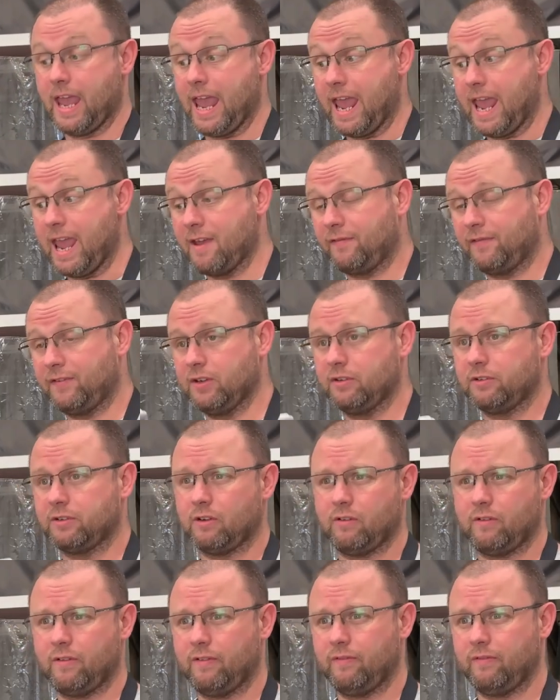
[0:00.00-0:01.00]
If you
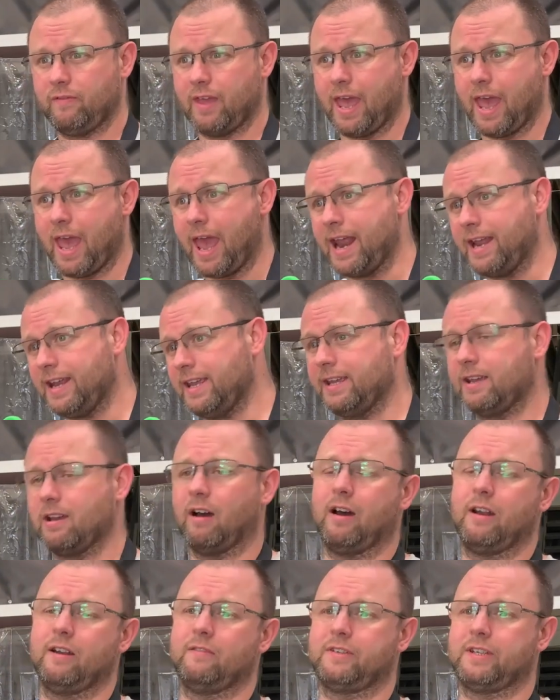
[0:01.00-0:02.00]
do any
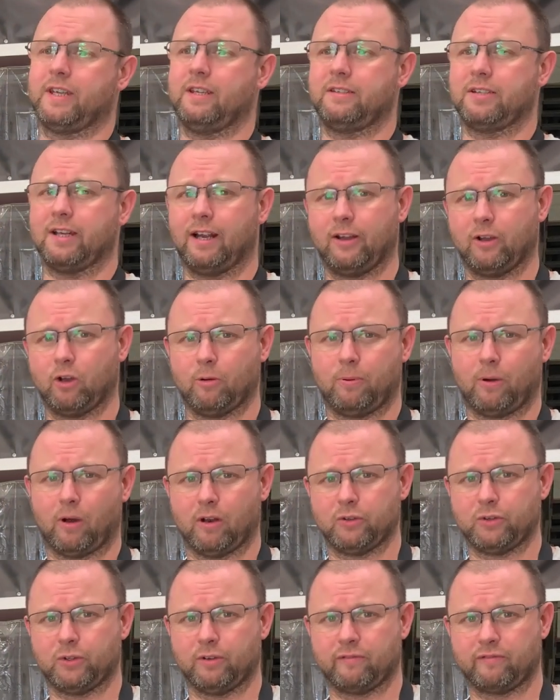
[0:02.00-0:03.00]
kind of detailing or
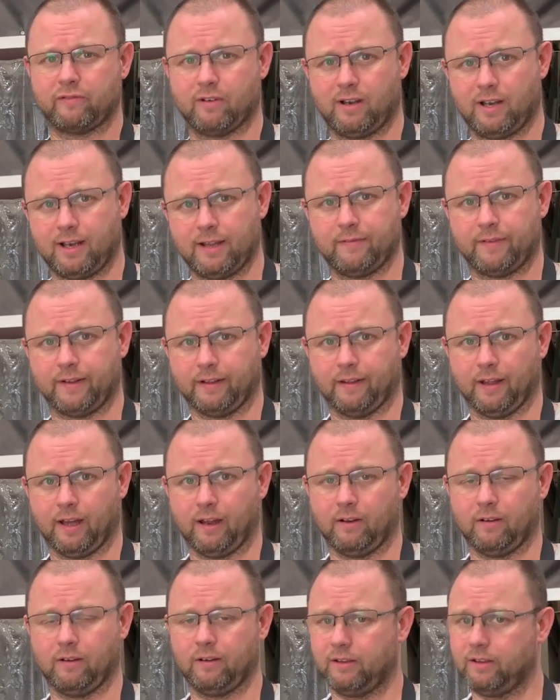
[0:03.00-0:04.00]
polishing for a living
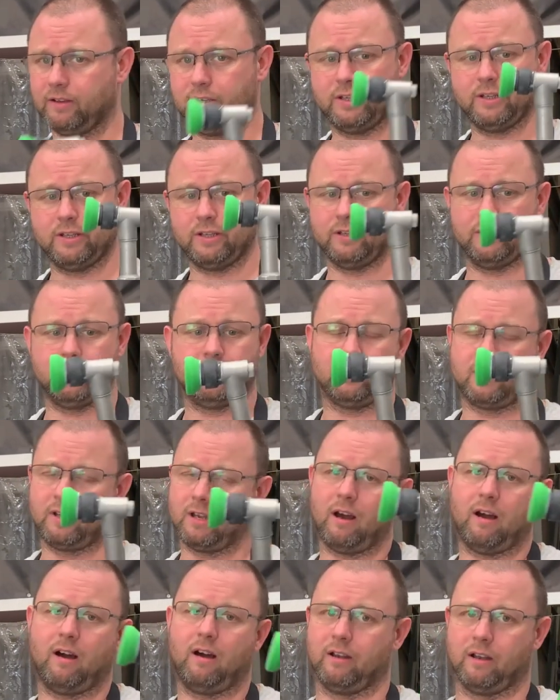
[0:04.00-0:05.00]
though, you
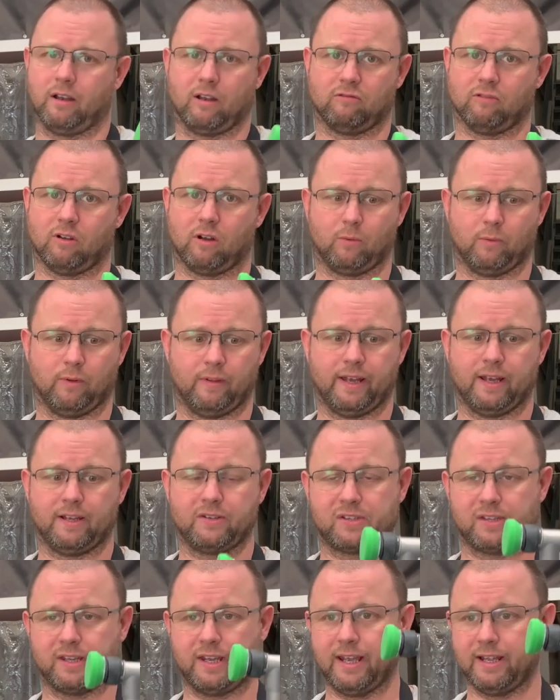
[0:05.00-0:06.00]
can't go wrong with
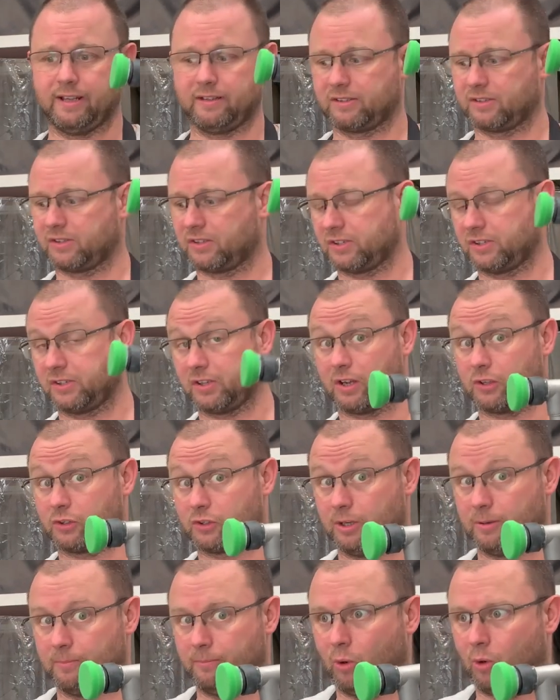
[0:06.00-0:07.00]
this. It's such
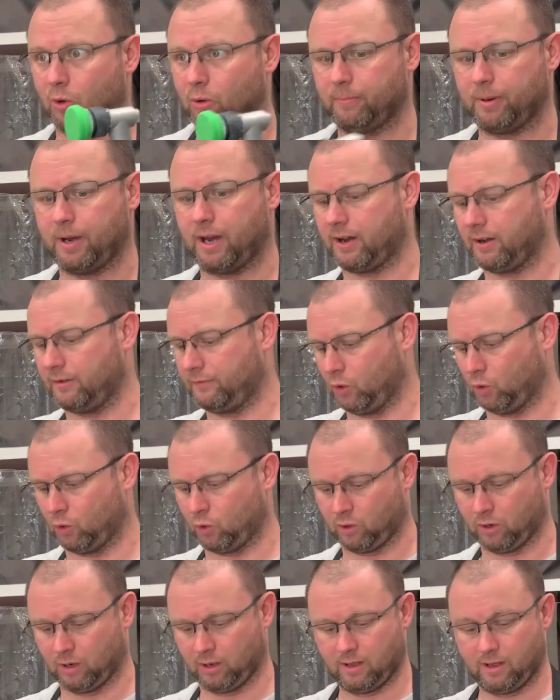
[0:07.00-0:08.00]
an important part of
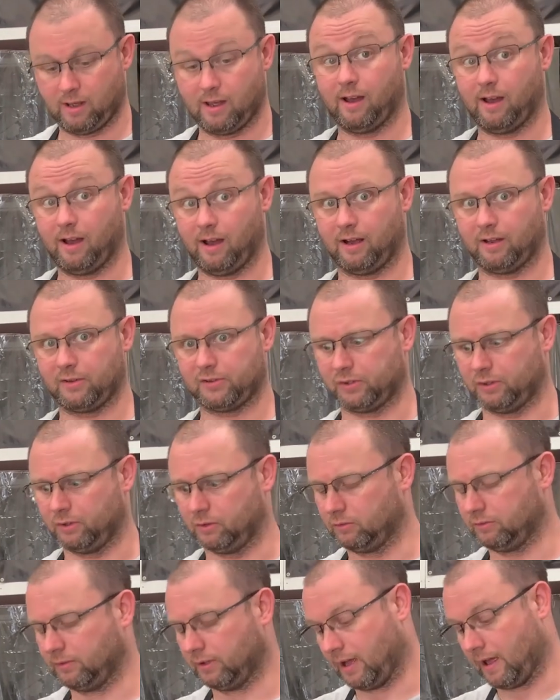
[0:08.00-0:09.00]
your
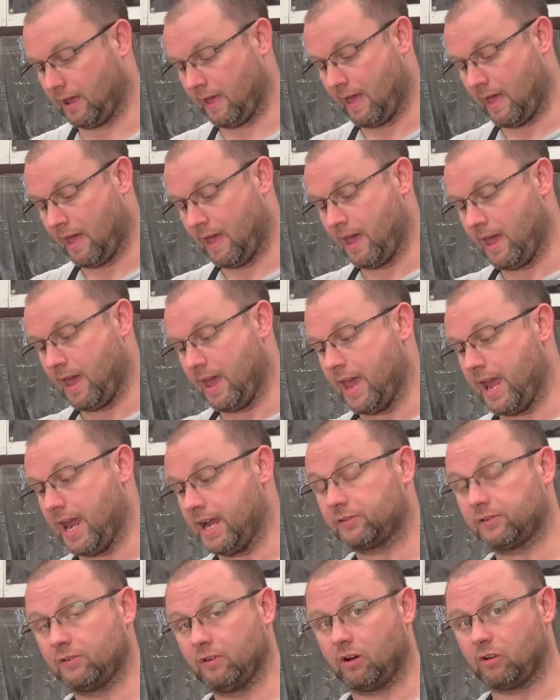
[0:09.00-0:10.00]
arsenal.
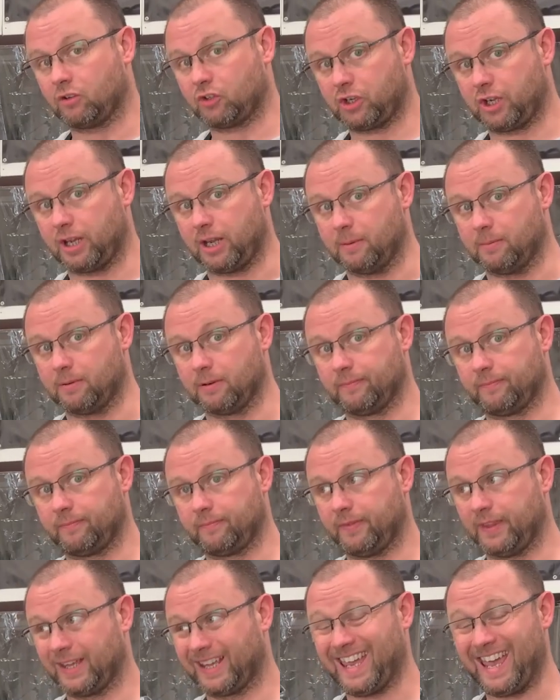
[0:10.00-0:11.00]
It's not cheap.
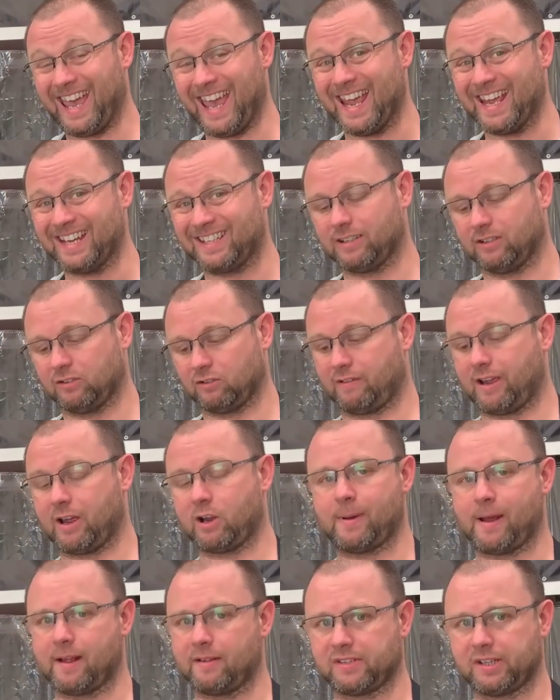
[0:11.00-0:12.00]
The kit is around
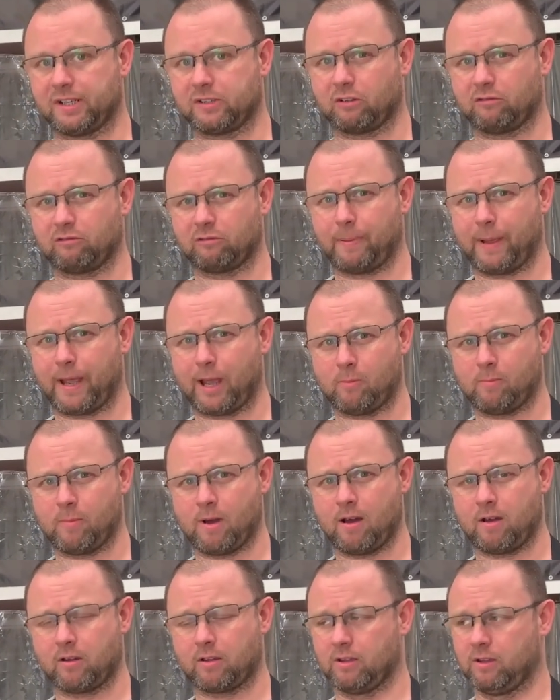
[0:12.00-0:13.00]
about £600
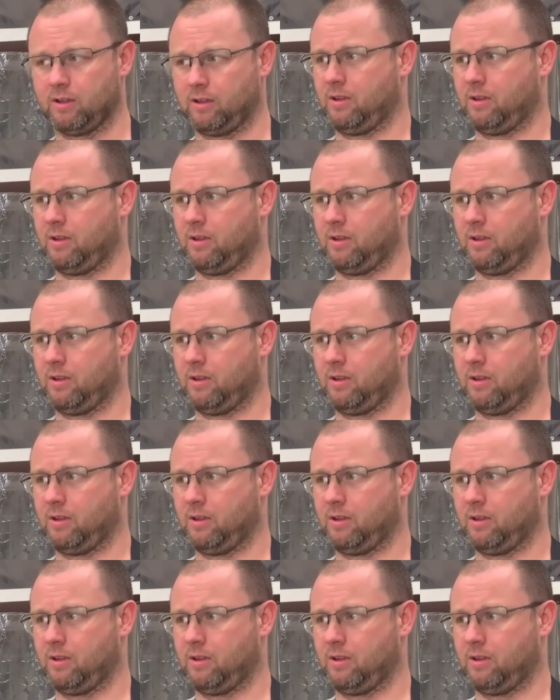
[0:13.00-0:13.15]
mark.